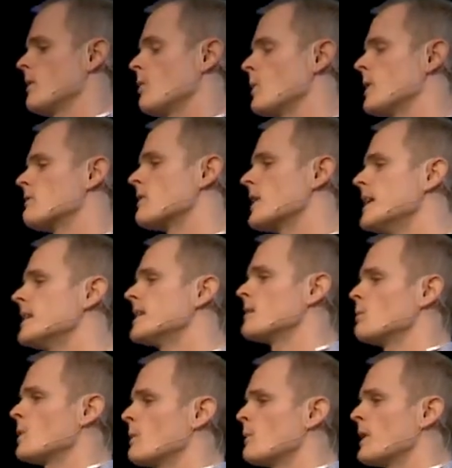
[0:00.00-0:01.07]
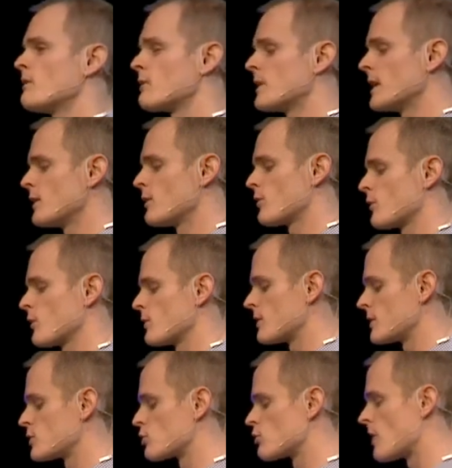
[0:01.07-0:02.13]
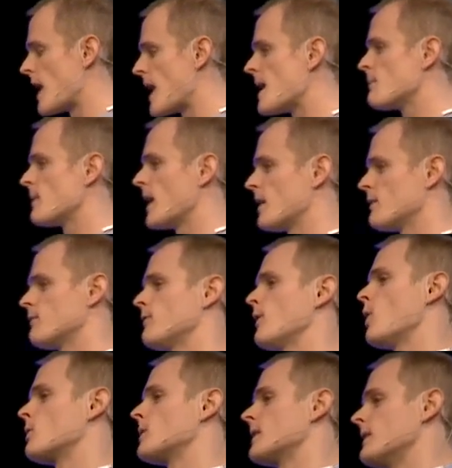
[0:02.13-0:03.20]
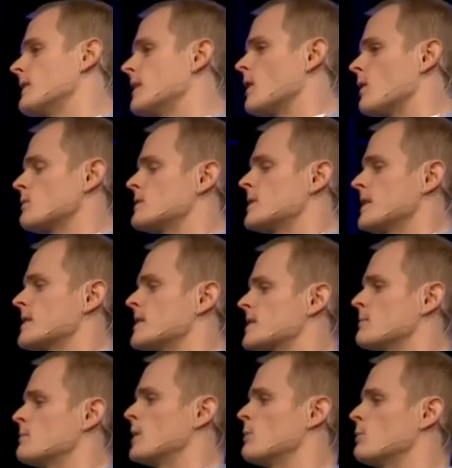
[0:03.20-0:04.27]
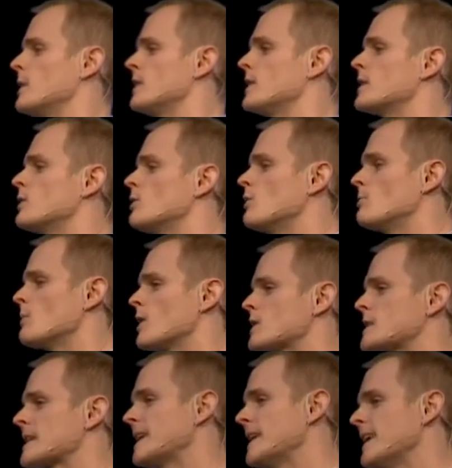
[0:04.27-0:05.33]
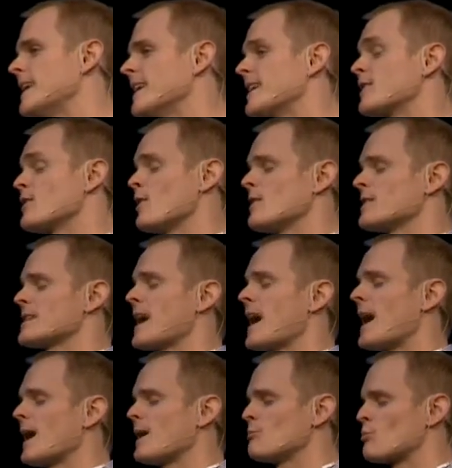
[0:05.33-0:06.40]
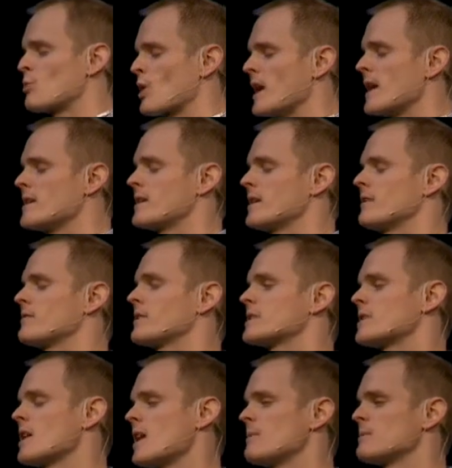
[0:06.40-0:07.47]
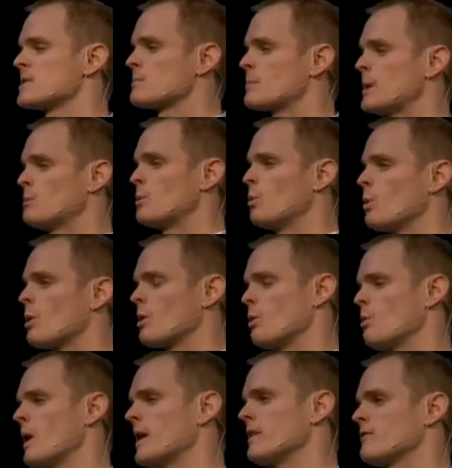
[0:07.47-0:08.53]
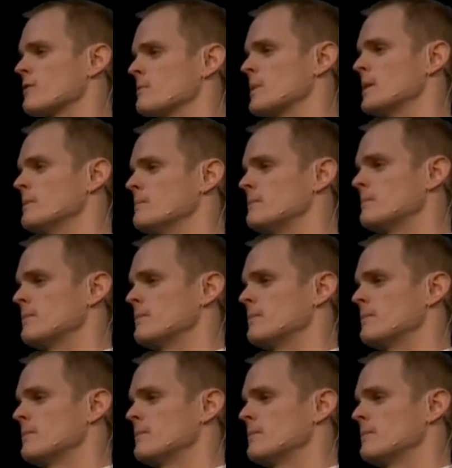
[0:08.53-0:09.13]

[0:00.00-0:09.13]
We read it when we read through the drama unfolding in the Old Testament, where you can almost hear God's heart break every time as people walk away from Him.